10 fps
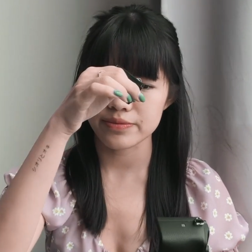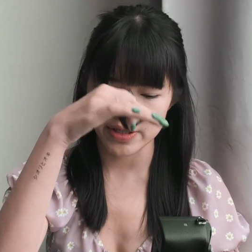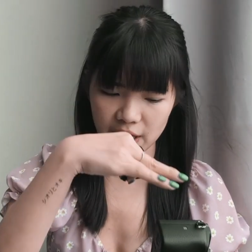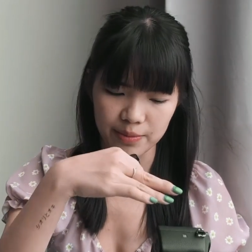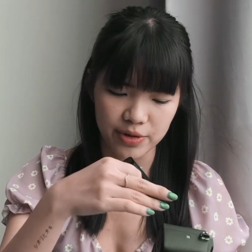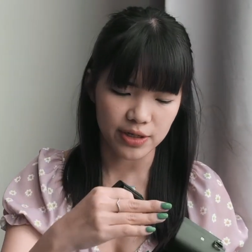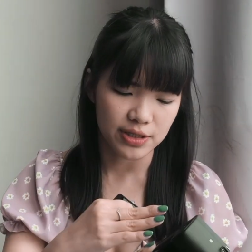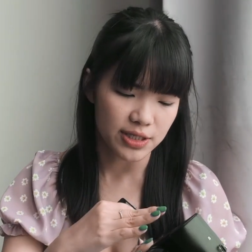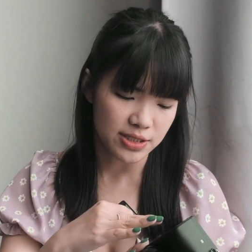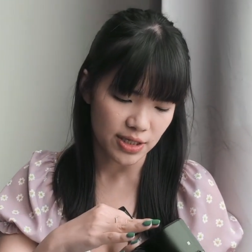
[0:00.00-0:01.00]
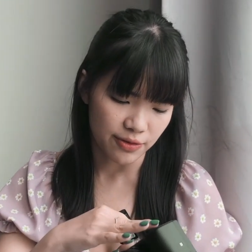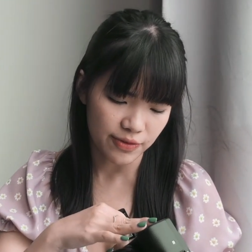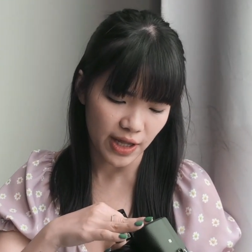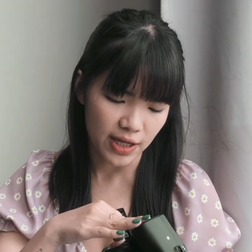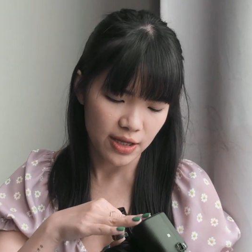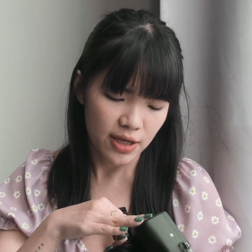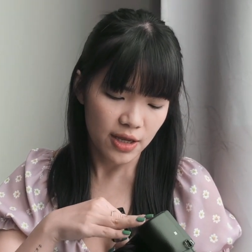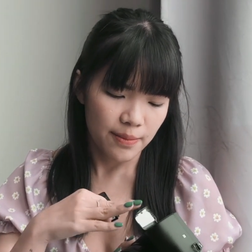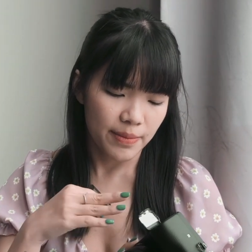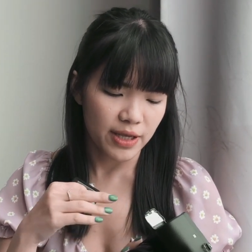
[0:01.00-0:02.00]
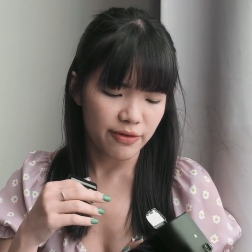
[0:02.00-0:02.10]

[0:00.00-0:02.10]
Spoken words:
the camera itself lah. But